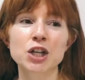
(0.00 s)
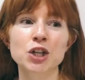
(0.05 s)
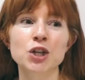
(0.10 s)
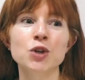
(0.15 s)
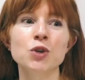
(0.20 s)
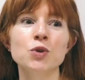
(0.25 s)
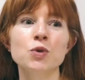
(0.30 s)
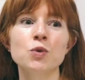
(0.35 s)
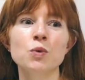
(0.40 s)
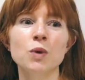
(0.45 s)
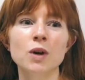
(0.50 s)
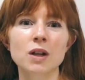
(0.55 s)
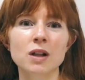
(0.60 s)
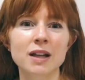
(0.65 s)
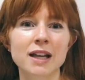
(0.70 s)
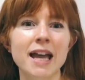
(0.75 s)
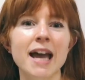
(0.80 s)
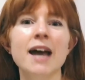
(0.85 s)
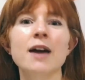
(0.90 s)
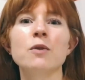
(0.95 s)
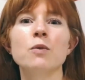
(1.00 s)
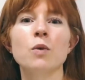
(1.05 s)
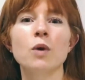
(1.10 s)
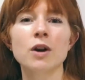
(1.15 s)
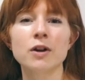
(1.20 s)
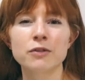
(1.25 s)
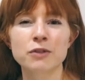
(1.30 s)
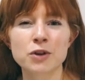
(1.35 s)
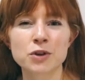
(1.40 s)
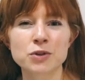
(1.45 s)
you will get
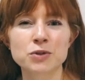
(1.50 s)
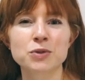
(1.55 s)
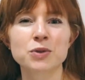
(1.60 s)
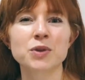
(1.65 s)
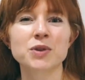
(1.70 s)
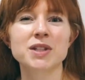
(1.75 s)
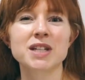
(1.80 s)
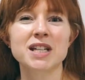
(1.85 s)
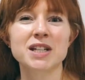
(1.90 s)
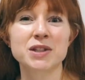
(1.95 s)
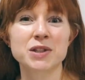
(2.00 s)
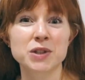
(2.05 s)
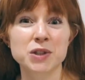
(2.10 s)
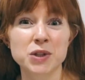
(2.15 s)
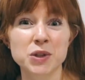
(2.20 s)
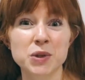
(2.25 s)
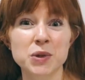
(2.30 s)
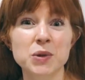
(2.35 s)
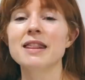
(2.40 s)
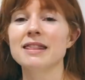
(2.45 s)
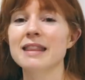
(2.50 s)
one of those routines too.